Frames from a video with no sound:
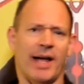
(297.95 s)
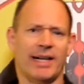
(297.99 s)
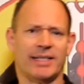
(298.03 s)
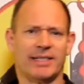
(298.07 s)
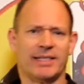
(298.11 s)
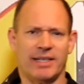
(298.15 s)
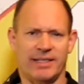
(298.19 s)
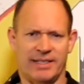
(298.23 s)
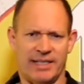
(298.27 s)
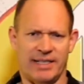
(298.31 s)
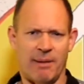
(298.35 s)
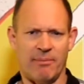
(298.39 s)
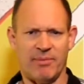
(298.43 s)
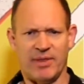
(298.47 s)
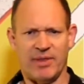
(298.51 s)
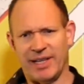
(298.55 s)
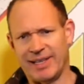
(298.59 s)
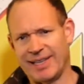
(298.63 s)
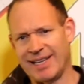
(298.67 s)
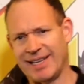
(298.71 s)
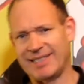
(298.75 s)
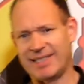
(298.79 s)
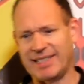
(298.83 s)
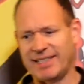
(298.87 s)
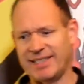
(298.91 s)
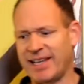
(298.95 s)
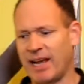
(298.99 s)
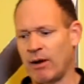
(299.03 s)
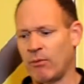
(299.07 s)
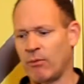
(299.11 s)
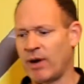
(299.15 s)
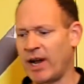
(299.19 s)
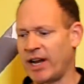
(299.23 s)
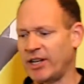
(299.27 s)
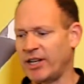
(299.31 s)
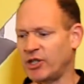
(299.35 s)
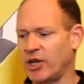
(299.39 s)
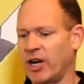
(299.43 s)
So something that's in that
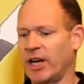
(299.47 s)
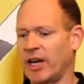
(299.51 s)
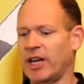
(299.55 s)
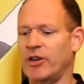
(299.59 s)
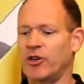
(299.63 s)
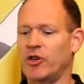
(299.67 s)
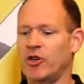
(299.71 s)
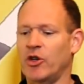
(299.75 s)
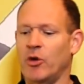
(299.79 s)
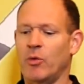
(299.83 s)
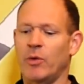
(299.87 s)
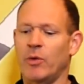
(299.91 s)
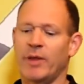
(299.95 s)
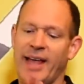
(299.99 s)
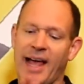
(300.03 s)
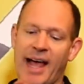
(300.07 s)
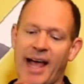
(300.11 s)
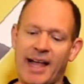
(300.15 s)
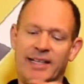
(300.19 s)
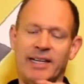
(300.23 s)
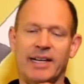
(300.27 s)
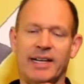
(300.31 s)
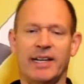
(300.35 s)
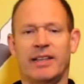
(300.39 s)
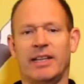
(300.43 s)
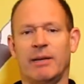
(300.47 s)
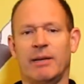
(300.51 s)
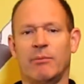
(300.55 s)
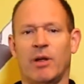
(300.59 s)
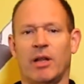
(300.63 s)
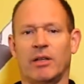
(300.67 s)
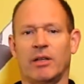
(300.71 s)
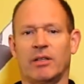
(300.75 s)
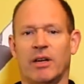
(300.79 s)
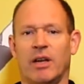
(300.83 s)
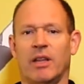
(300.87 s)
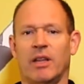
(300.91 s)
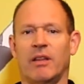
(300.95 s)
range I can do without anything
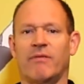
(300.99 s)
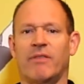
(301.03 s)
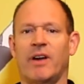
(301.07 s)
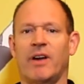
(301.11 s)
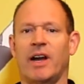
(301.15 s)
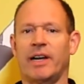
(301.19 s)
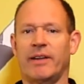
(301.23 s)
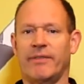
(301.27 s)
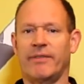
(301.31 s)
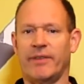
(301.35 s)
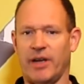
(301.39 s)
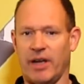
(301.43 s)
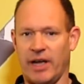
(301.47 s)
bolted on the front of it,